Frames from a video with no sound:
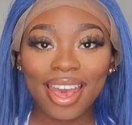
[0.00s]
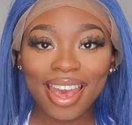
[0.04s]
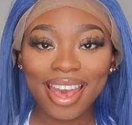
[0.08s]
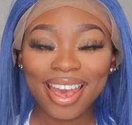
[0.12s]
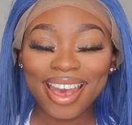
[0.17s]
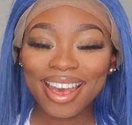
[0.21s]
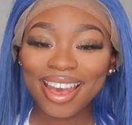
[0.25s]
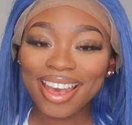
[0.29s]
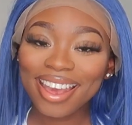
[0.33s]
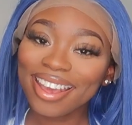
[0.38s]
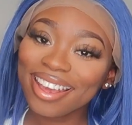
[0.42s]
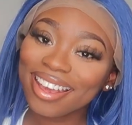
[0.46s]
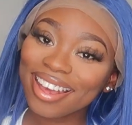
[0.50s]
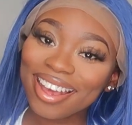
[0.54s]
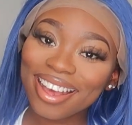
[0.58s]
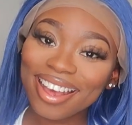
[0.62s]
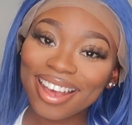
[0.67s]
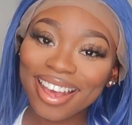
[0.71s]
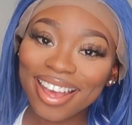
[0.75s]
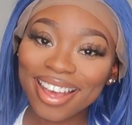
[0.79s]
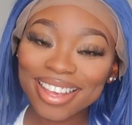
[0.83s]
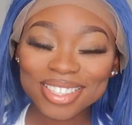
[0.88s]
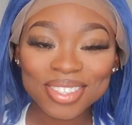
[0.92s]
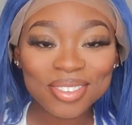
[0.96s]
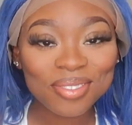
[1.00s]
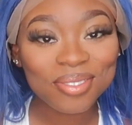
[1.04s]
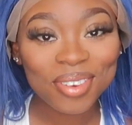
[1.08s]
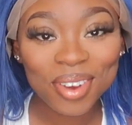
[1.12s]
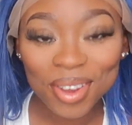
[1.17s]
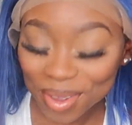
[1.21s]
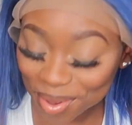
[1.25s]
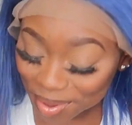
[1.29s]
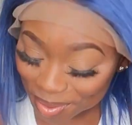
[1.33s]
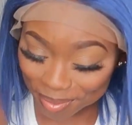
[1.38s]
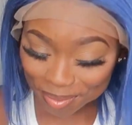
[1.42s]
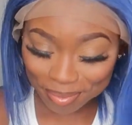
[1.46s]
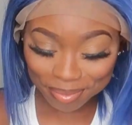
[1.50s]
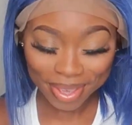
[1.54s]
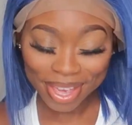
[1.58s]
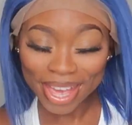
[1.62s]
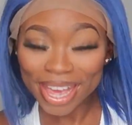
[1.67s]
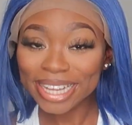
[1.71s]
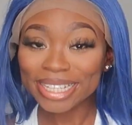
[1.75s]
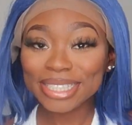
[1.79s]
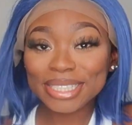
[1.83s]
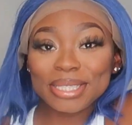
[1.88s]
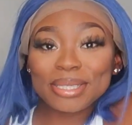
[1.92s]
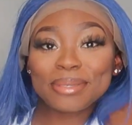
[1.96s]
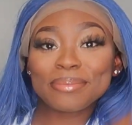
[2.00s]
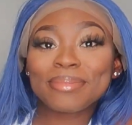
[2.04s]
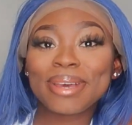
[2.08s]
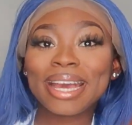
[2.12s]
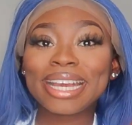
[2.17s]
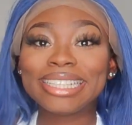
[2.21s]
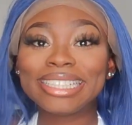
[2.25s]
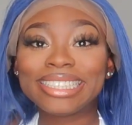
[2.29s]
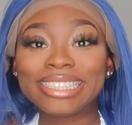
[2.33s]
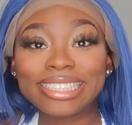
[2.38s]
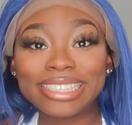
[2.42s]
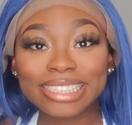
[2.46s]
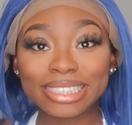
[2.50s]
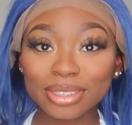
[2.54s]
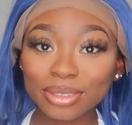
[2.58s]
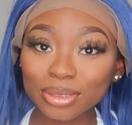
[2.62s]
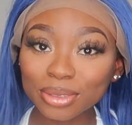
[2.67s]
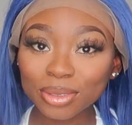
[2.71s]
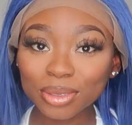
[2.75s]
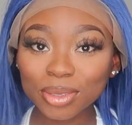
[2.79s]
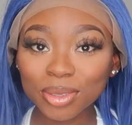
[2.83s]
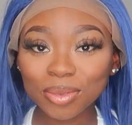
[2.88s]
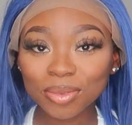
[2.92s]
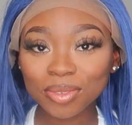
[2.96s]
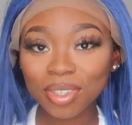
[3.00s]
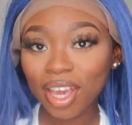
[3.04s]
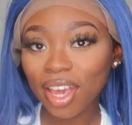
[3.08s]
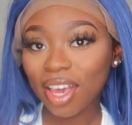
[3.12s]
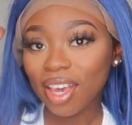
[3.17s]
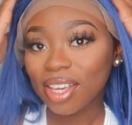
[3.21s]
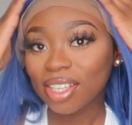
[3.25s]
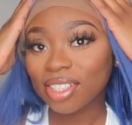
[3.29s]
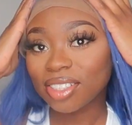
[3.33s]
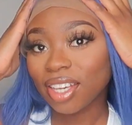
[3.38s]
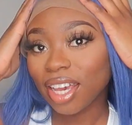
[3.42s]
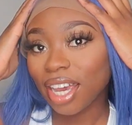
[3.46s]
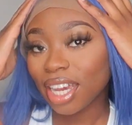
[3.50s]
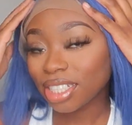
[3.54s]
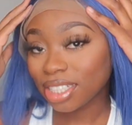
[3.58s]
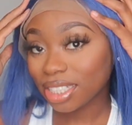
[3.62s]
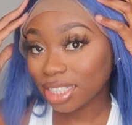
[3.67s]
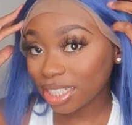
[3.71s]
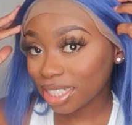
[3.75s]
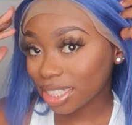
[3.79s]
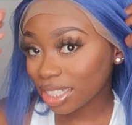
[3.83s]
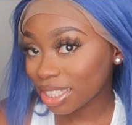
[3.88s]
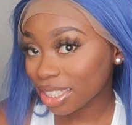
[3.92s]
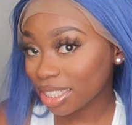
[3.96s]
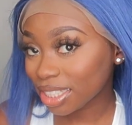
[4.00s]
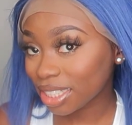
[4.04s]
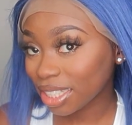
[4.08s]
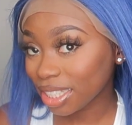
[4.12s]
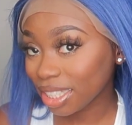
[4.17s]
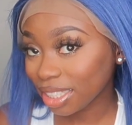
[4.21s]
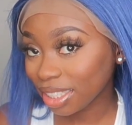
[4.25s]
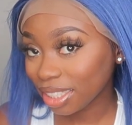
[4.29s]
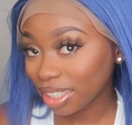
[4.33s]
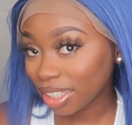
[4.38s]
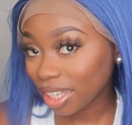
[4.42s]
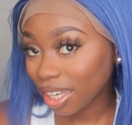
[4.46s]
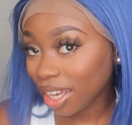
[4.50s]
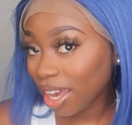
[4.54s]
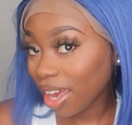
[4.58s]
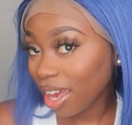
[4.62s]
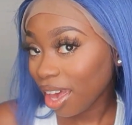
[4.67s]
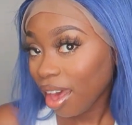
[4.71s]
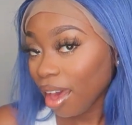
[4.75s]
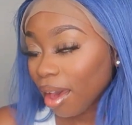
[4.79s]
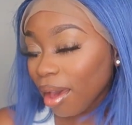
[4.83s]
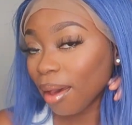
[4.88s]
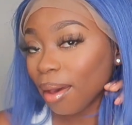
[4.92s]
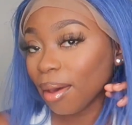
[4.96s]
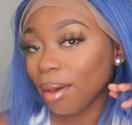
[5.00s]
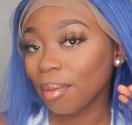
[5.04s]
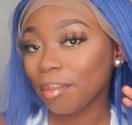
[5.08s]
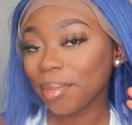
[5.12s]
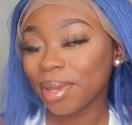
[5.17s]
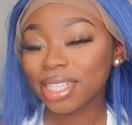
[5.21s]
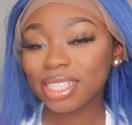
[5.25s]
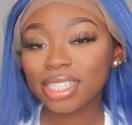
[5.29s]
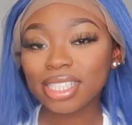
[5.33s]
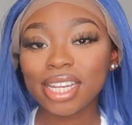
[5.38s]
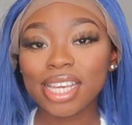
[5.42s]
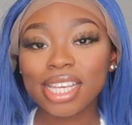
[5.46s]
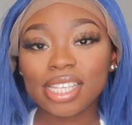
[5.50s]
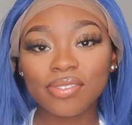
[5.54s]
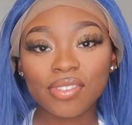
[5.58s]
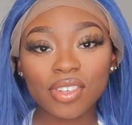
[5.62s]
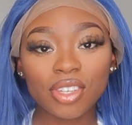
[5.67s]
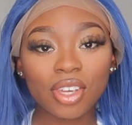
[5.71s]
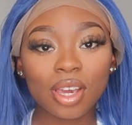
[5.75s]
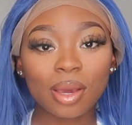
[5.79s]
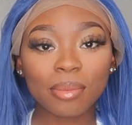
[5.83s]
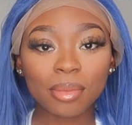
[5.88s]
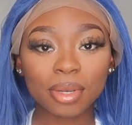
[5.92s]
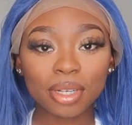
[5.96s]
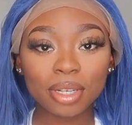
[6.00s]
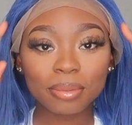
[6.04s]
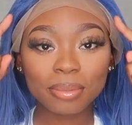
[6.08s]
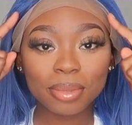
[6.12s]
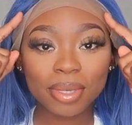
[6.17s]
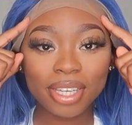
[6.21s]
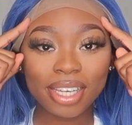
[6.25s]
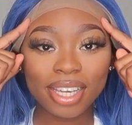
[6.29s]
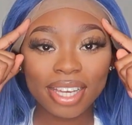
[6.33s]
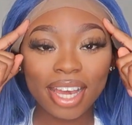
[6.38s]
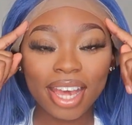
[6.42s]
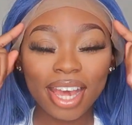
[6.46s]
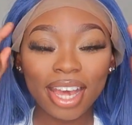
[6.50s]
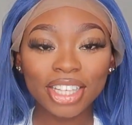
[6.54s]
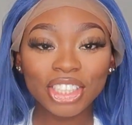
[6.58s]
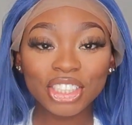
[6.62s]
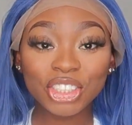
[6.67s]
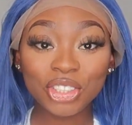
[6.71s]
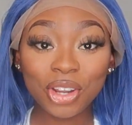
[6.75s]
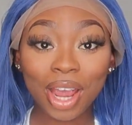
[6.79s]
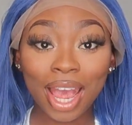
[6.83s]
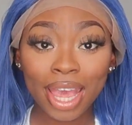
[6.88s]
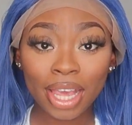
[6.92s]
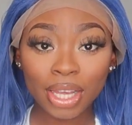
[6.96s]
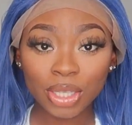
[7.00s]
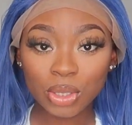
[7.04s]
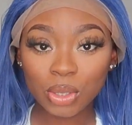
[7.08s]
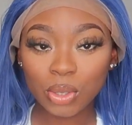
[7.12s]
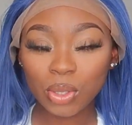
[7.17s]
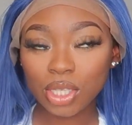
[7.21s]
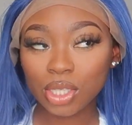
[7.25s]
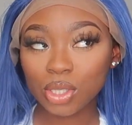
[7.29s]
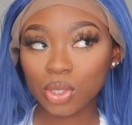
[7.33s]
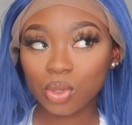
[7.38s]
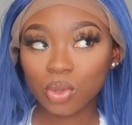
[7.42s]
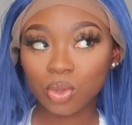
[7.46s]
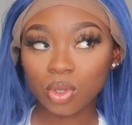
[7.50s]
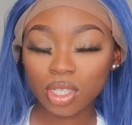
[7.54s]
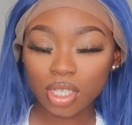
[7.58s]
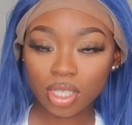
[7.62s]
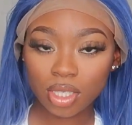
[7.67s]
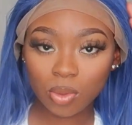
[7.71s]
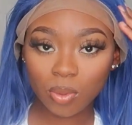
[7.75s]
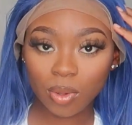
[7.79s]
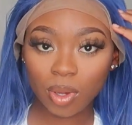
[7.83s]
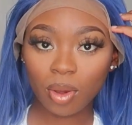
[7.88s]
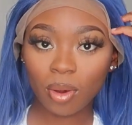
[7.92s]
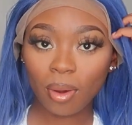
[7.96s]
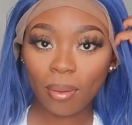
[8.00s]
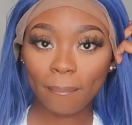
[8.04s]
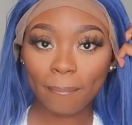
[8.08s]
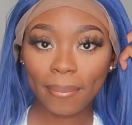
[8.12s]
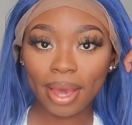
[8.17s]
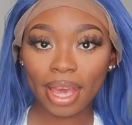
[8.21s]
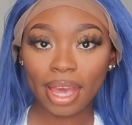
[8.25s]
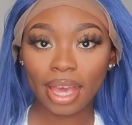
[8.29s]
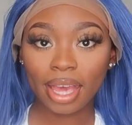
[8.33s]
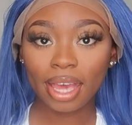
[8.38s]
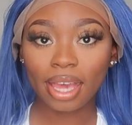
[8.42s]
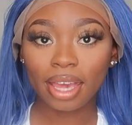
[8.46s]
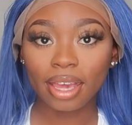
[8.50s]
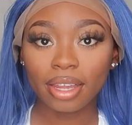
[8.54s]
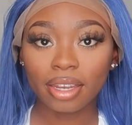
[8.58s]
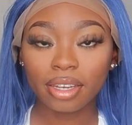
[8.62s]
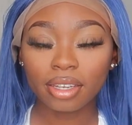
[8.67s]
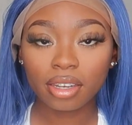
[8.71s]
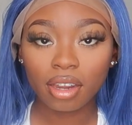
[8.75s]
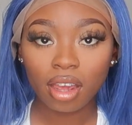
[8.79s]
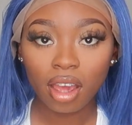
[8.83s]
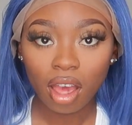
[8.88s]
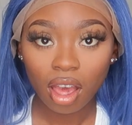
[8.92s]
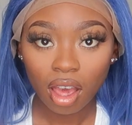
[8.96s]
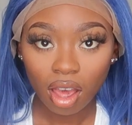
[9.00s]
Hi guys, welcome back to my channel. So as you can see, in today's video I'm going to be trying to install this wig on my head.